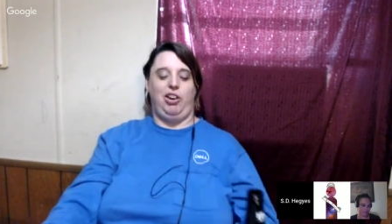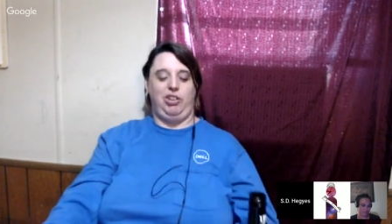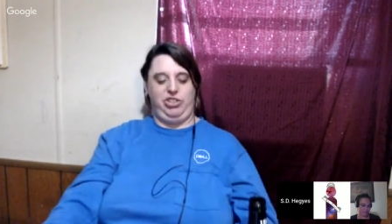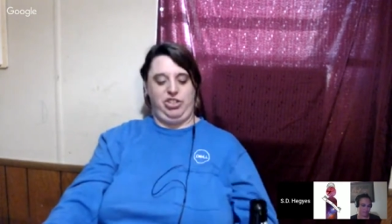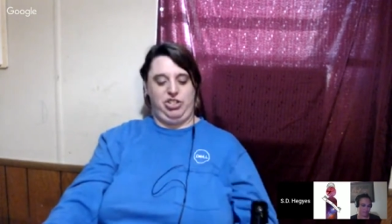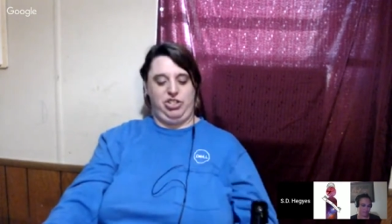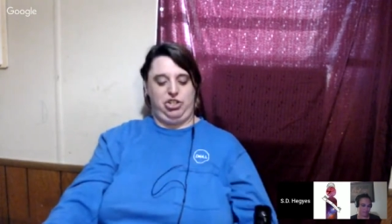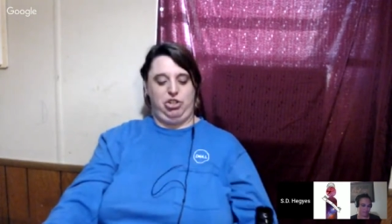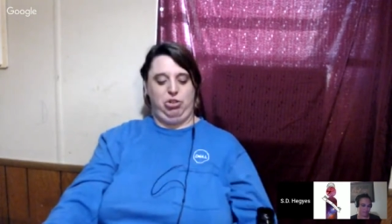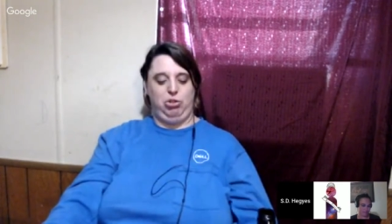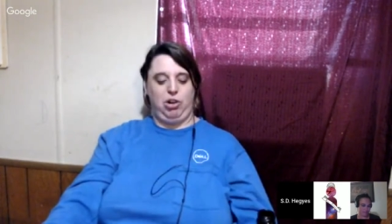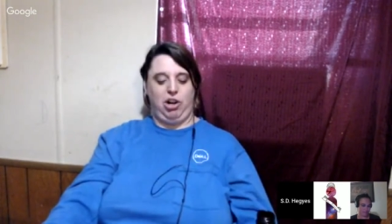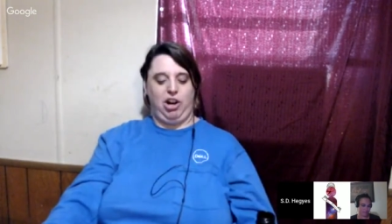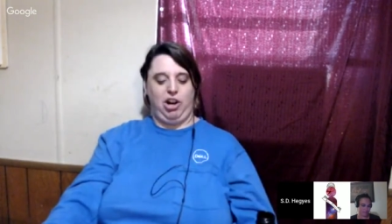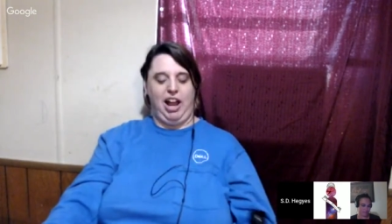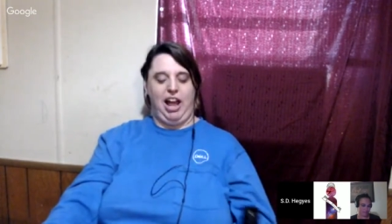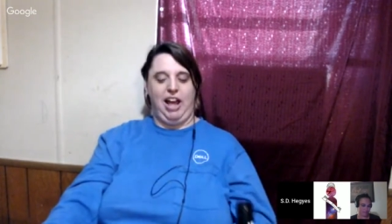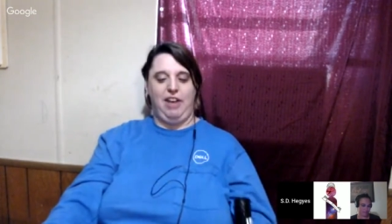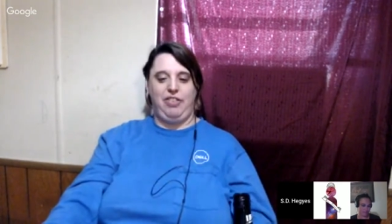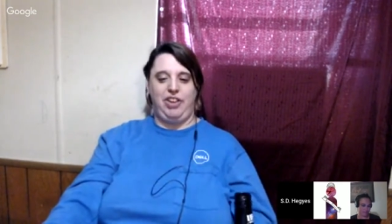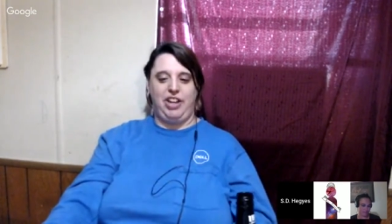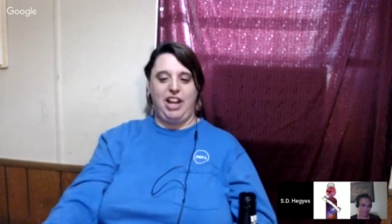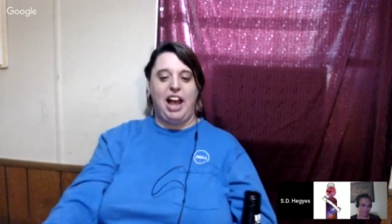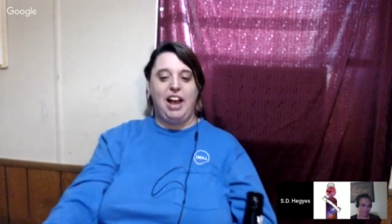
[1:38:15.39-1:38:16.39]
Since you are a
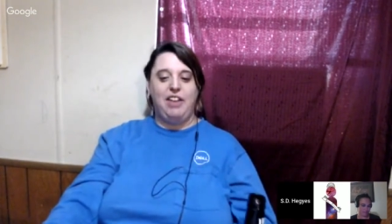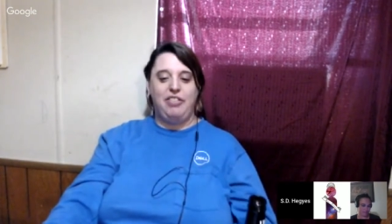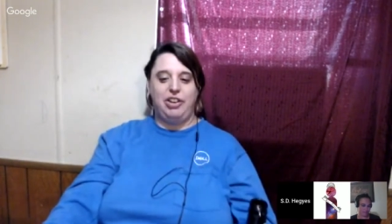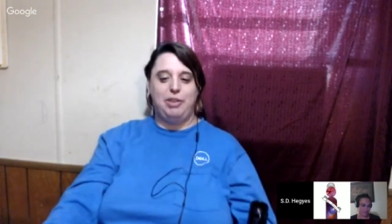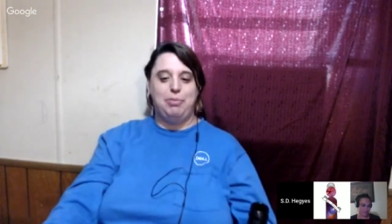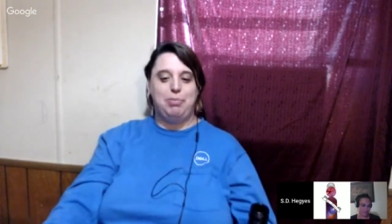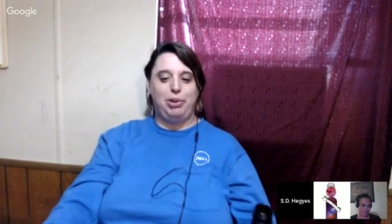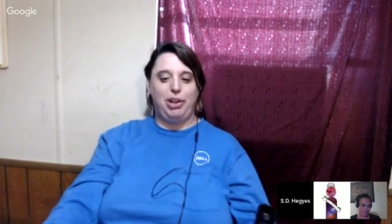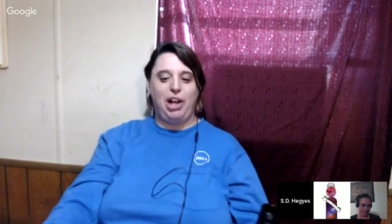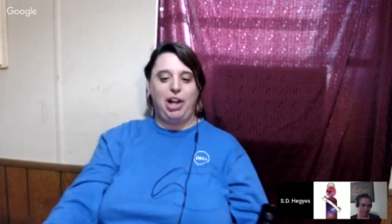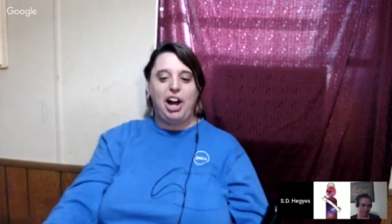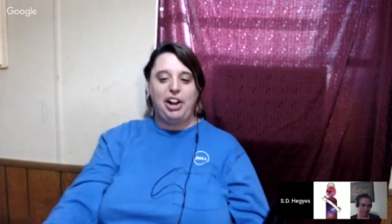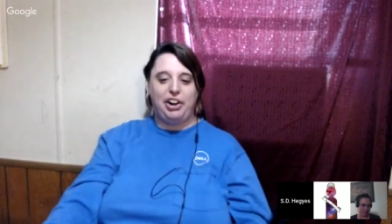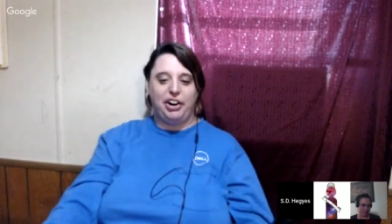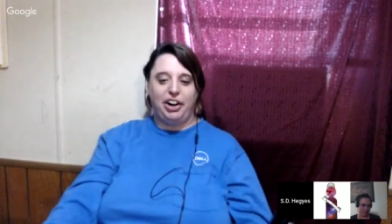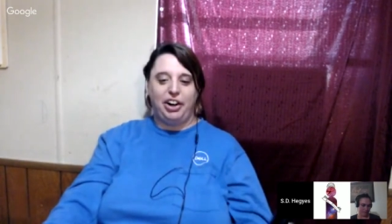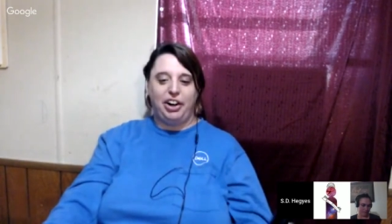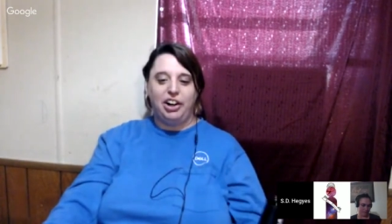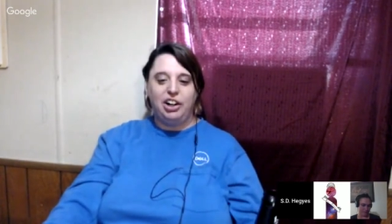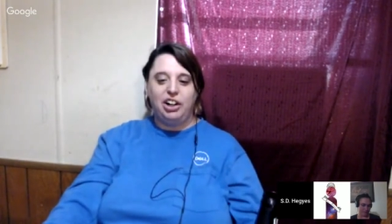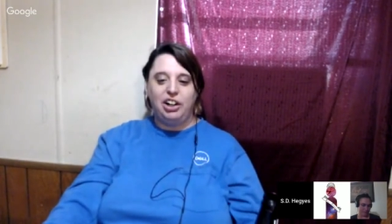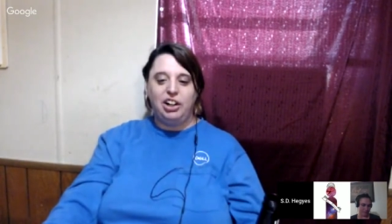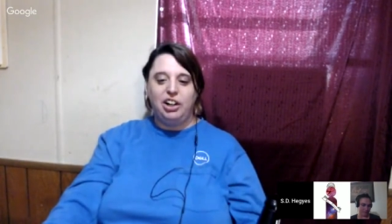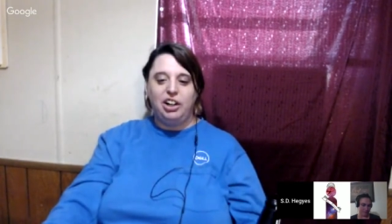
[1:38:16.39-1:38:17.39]
heavy plotter,